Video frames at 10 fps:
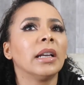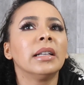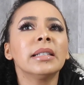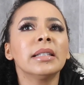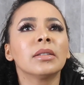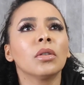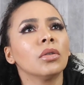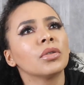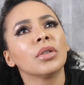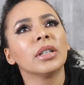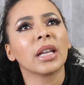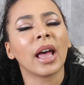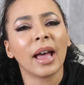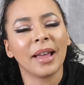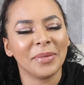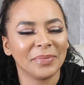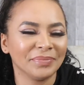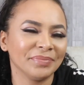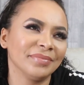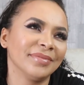This is also a
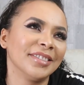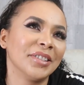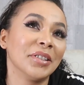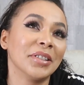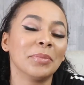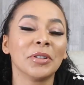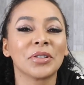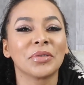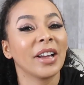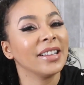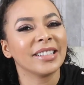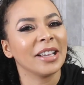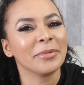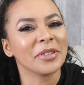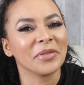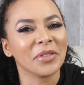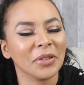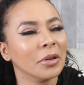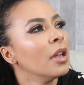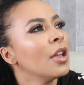time, the most trying times of
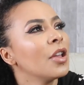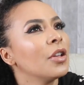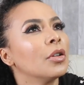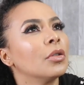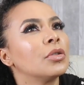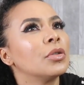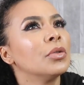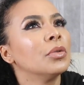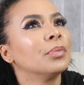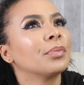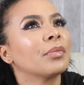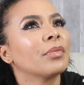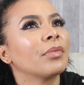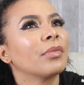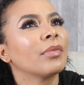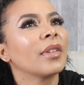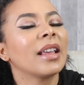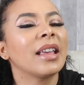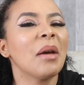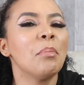all, you know, to
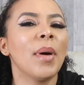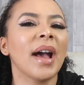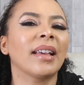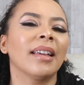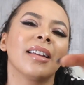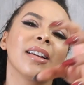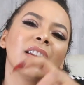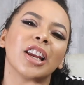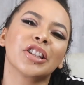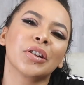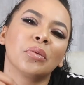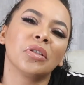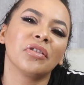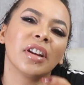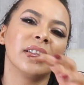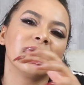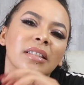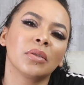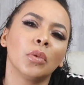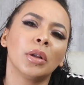get back in connection with
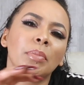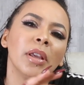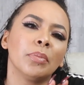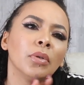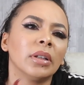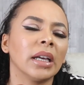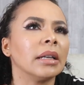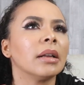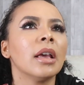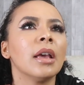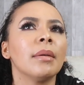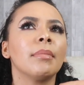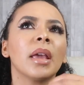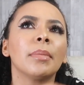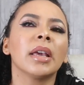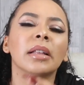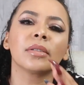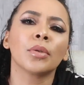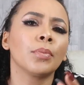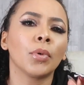friends, with people that maybe
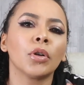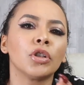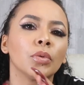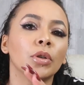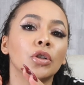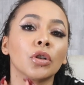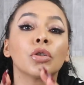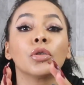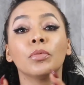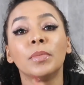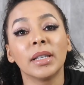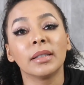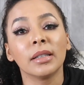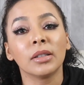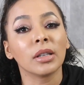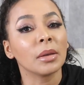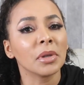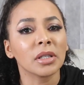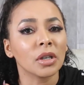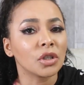at some point you were just too busy to
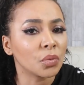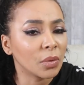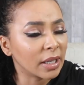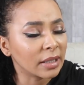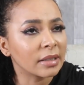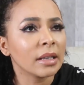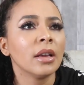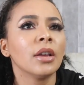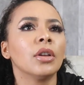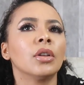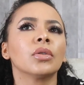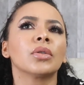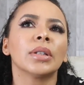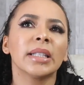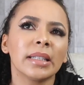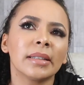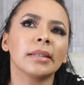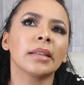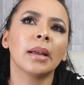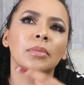keep in touch with, you know. So this is
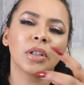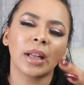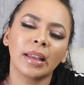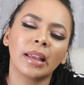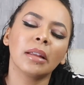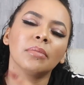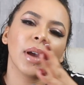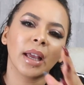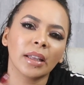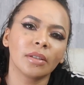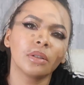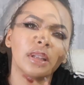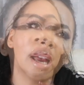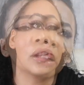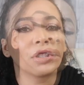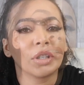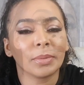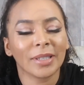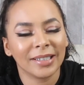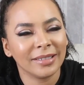a time to like get back into
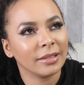relationships.